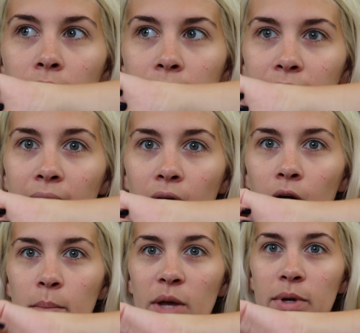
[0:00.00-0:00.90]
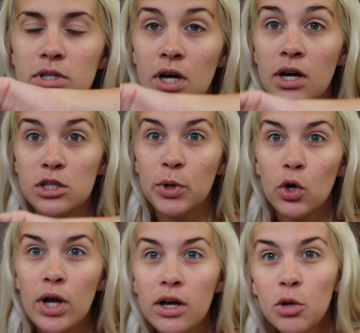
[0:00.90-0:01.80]
Yeah, maybe it does, but
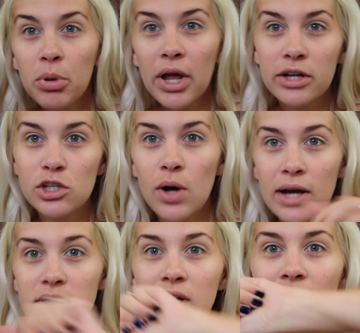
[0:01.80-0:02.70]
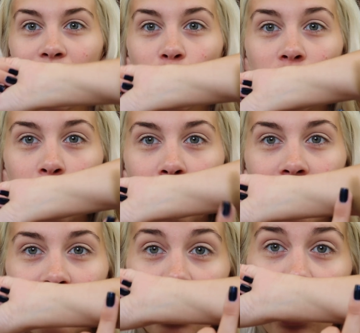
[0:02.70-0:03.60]
you're not gonna apply it to your eyes like that. You're gonna
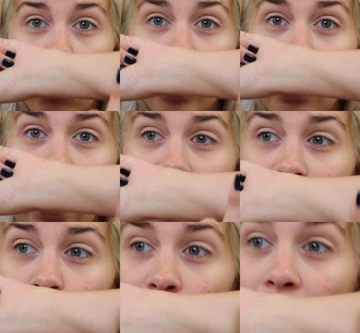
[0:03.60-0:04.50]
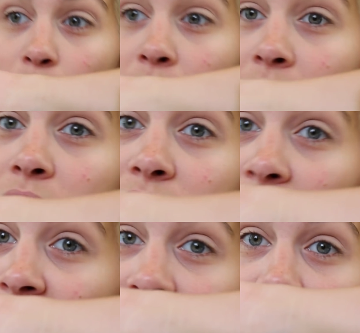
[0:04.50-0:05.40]
blend it out. And as I blended this
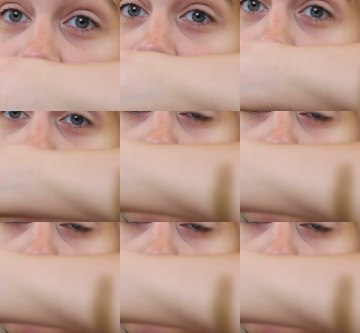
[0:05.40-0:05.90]
out, guys, and I think it